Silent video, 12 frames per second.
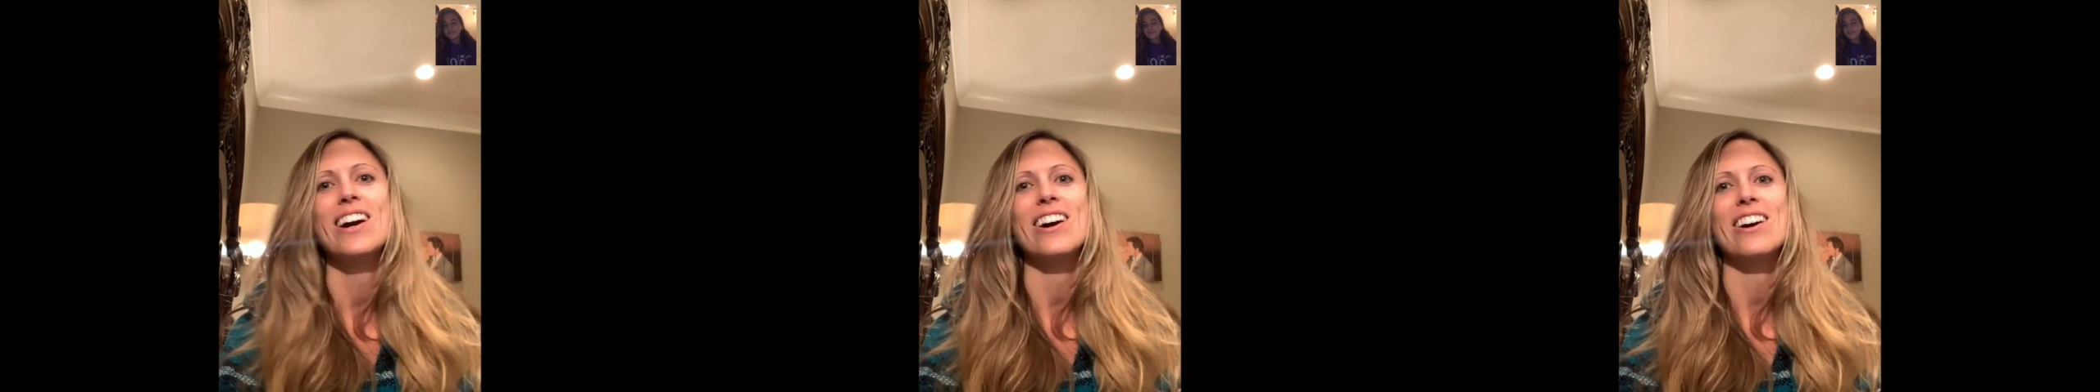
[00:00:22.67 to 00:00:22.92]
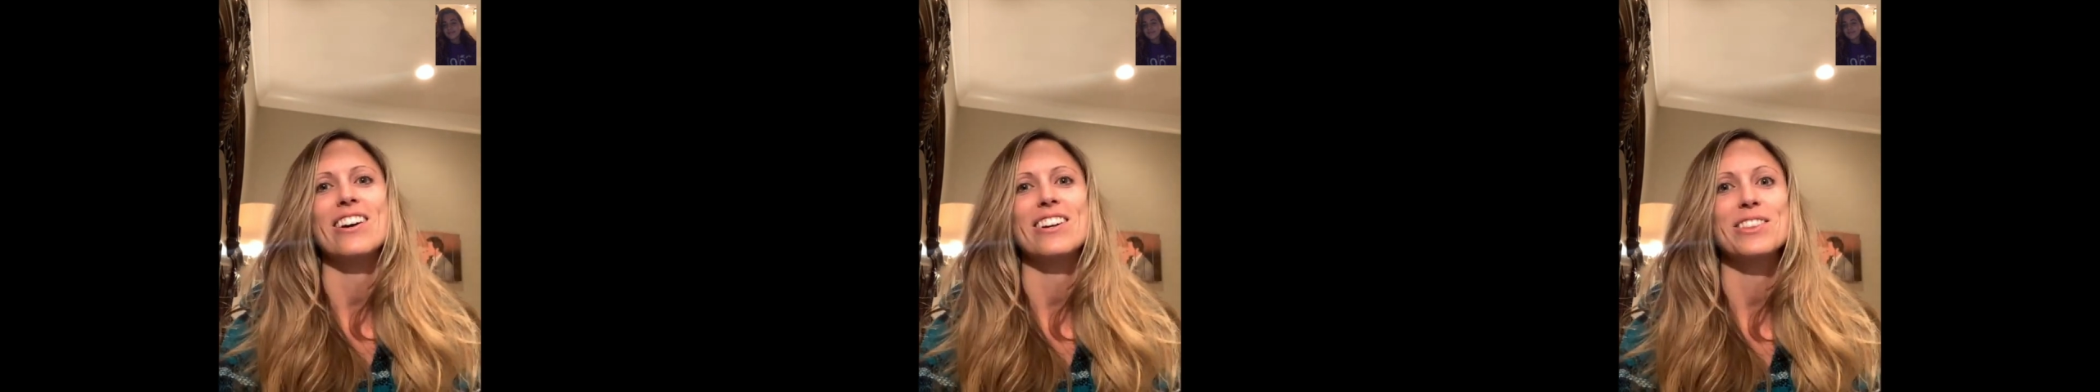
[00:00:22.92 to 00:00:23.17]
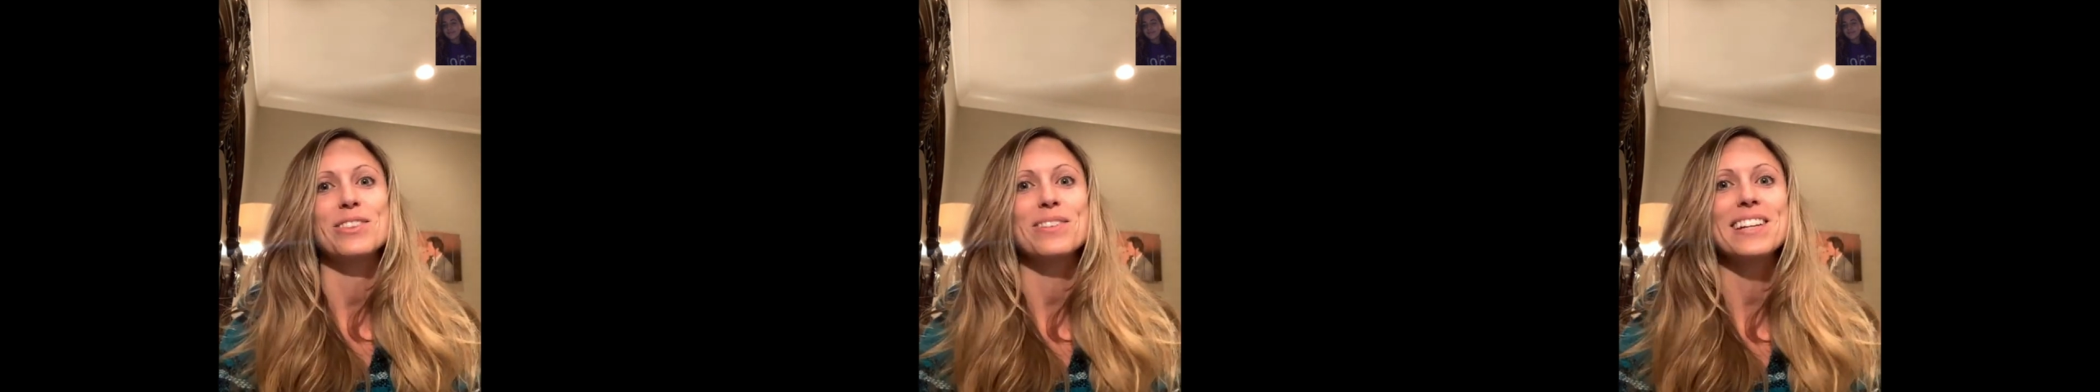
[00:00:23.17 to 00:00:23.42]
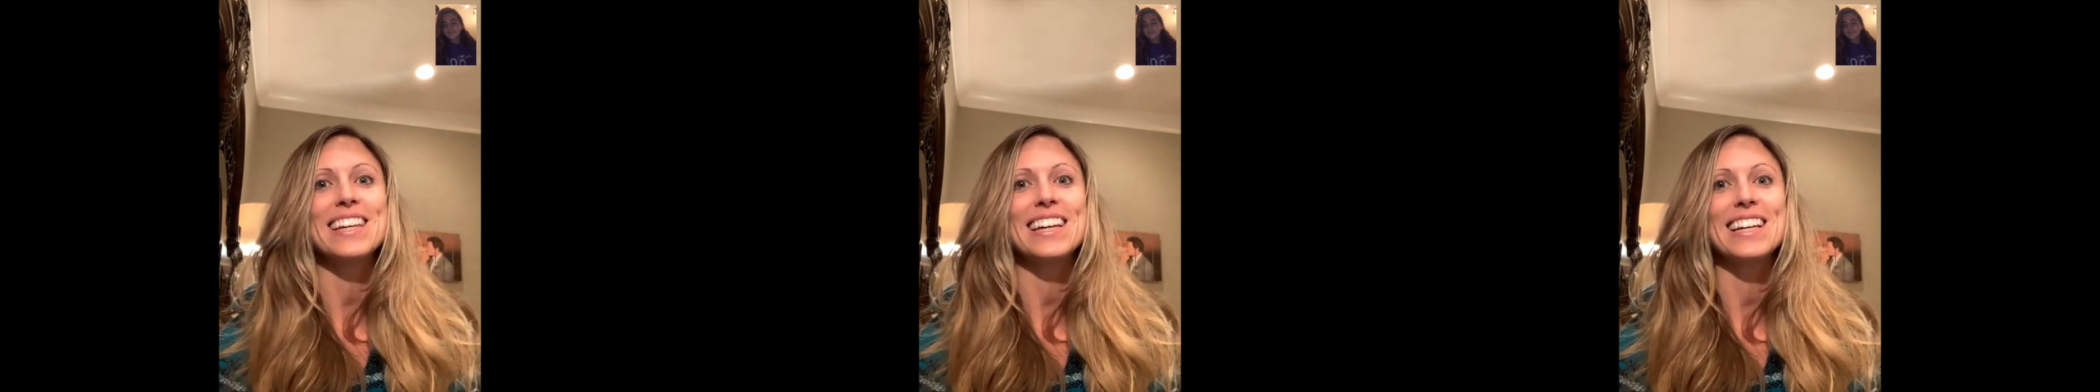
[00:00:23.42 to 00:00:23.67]
our
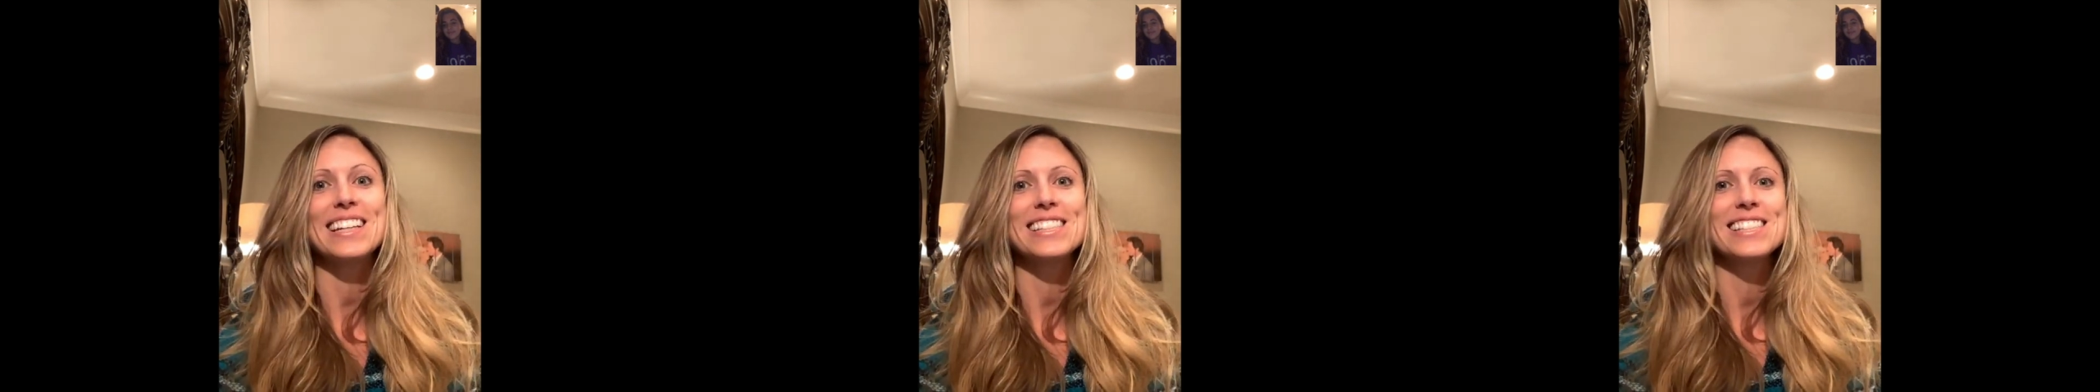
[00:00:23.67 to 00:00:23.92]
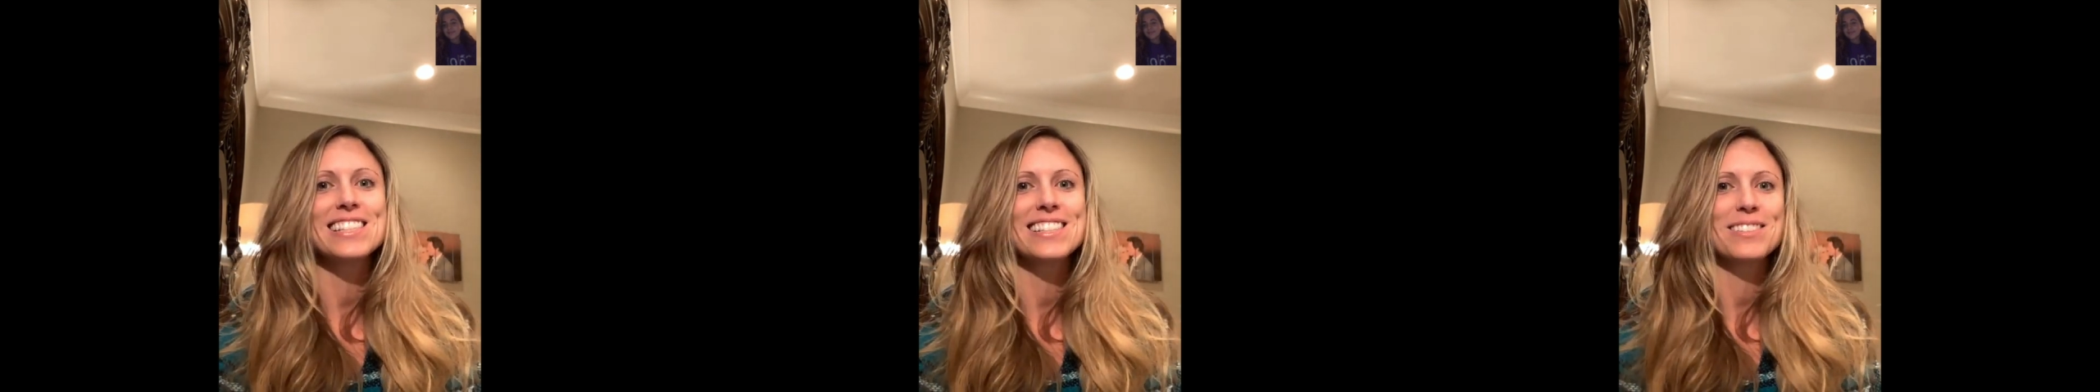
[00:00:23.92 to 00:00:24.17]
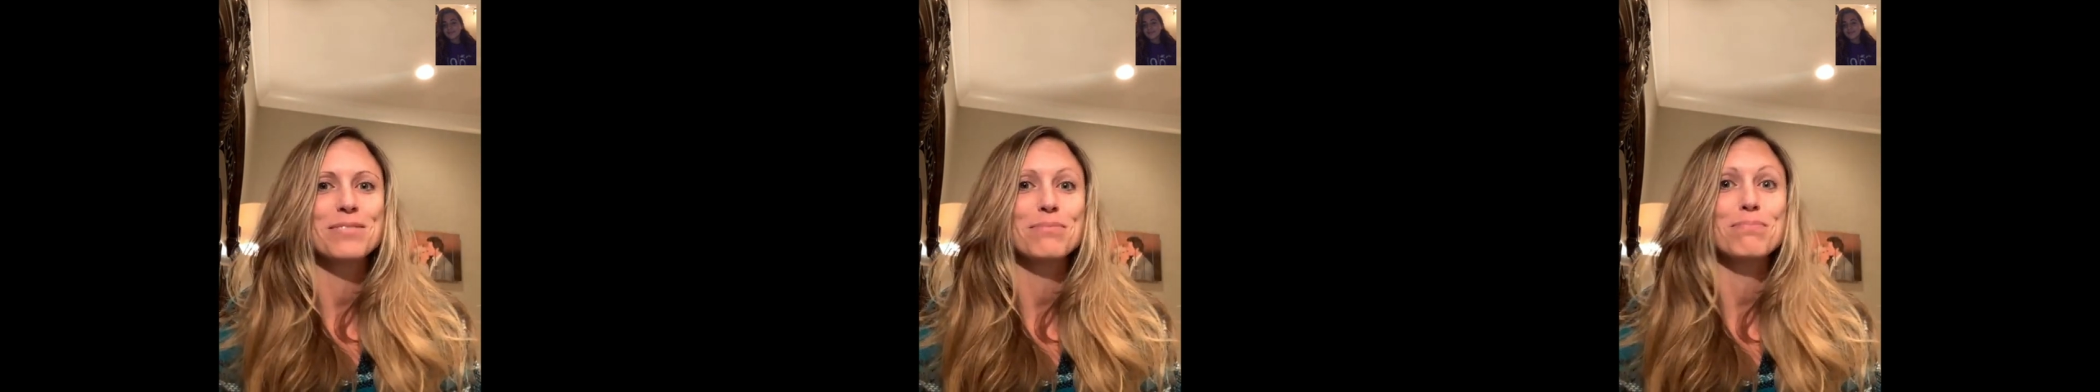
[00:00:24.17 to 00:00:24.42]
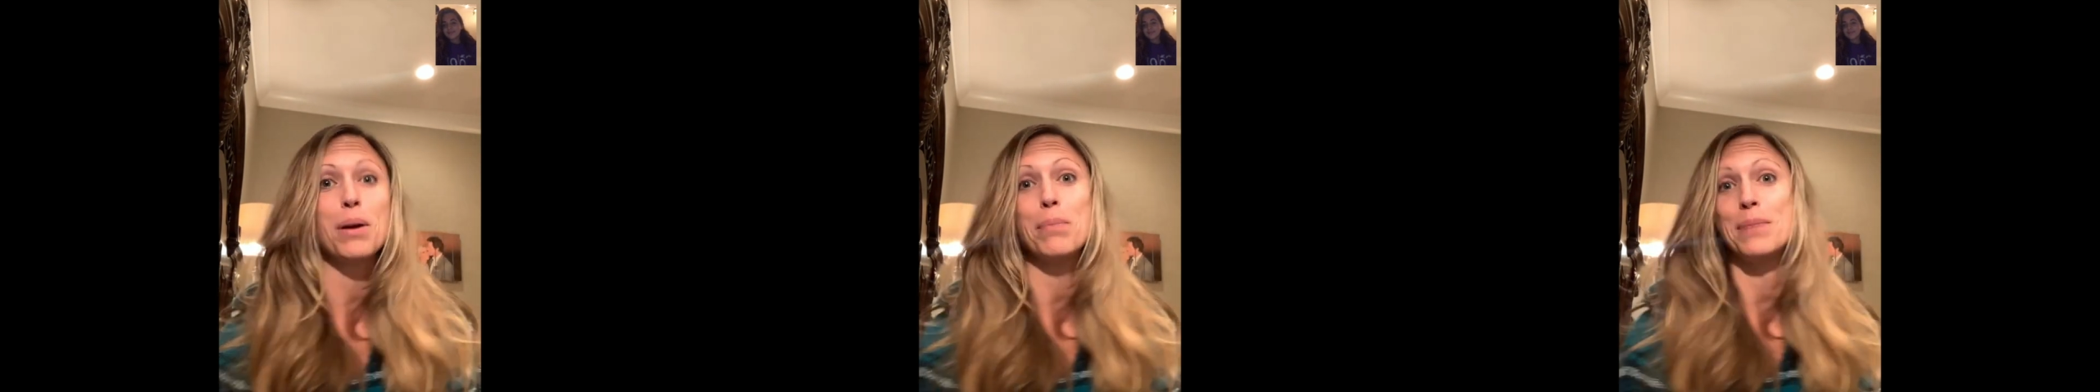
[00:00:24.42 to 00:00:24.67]
three kids,
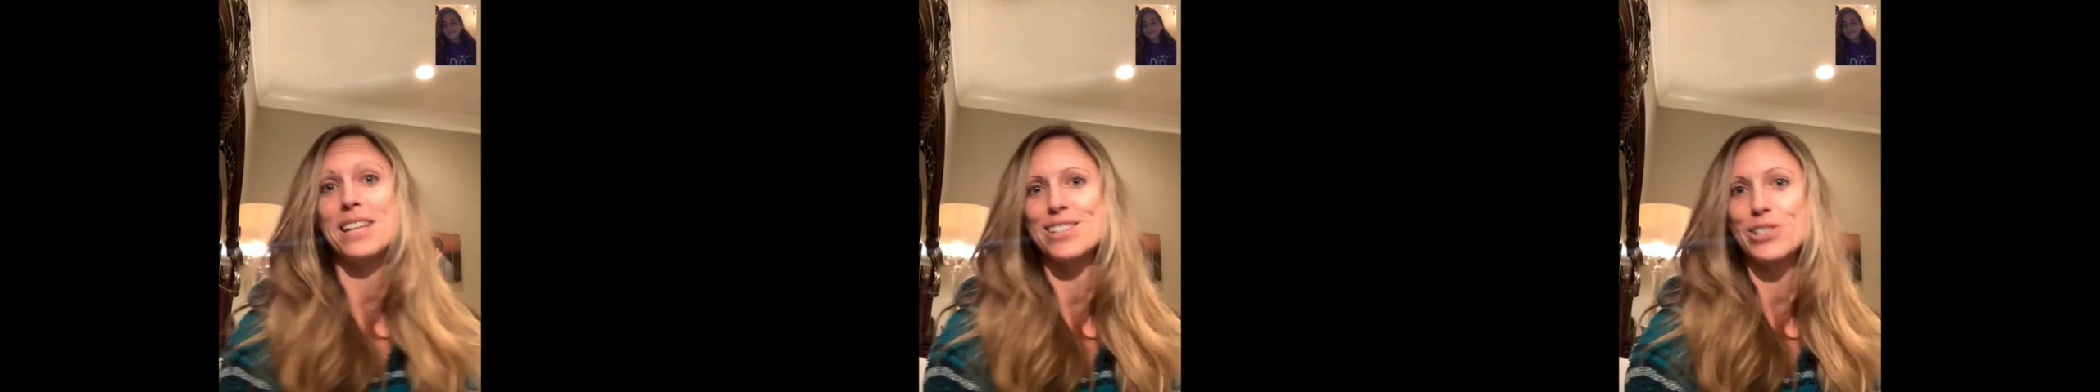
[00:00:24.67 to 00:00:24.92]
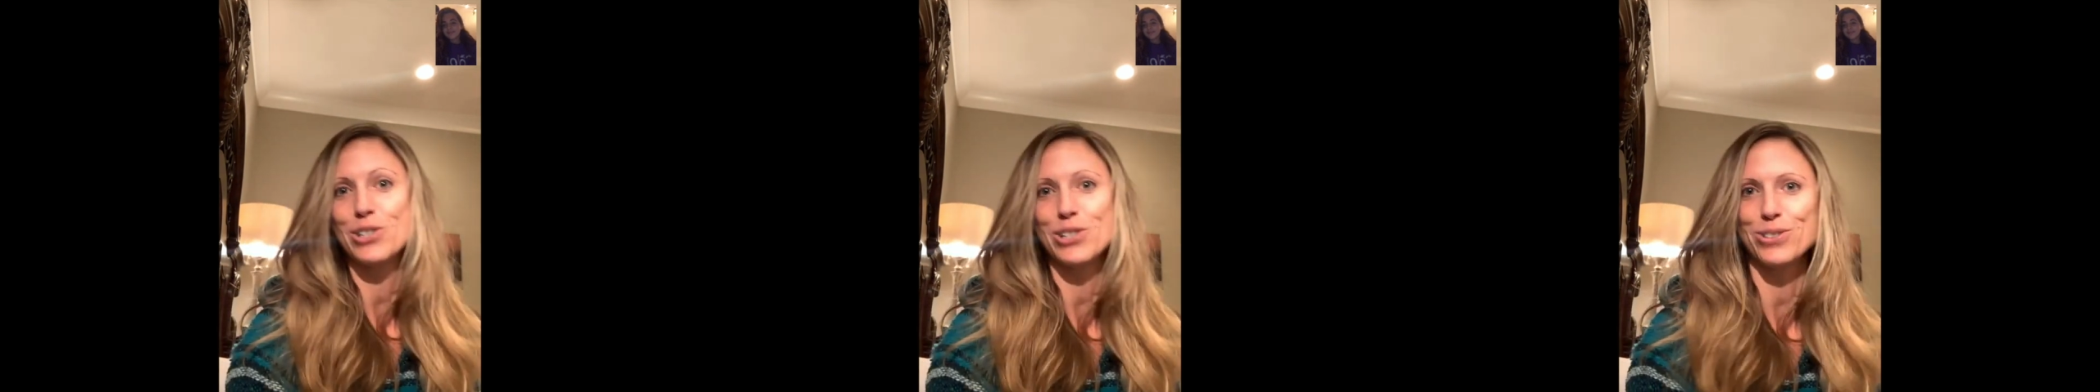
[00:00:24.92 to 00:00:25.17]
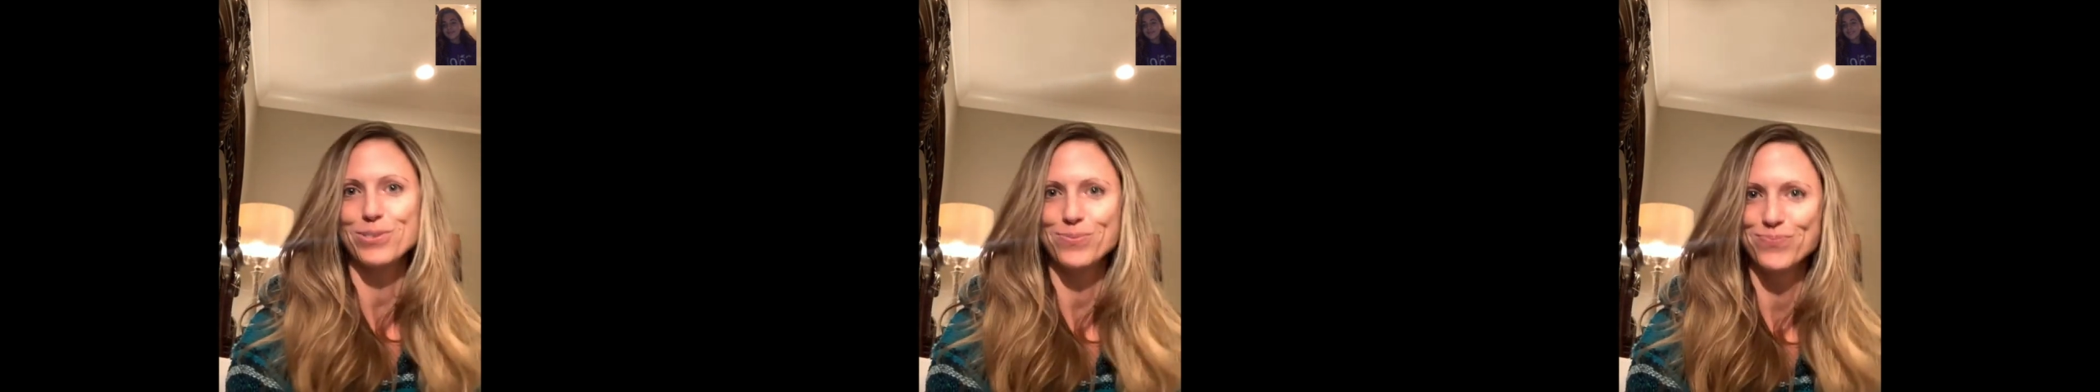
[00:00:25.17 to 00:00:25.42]
Puppy and Turtle.